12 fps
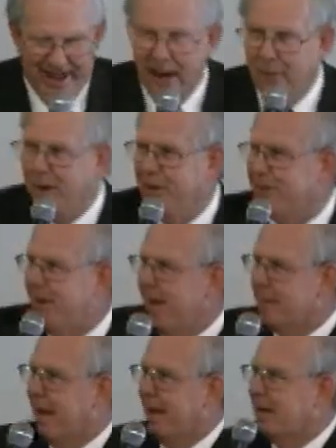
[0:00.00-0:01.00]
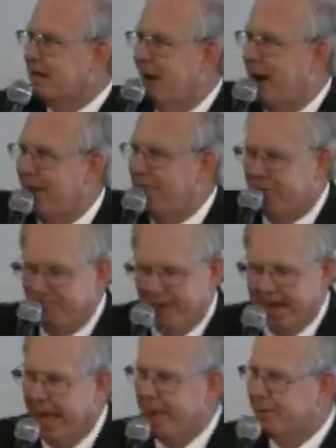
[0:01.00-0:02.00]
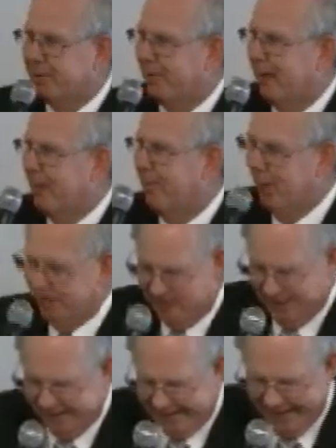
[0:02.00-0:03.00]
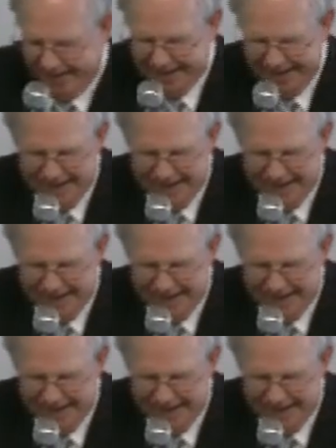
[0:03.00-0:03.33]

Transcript: I want to thank my son for being able to come with me today.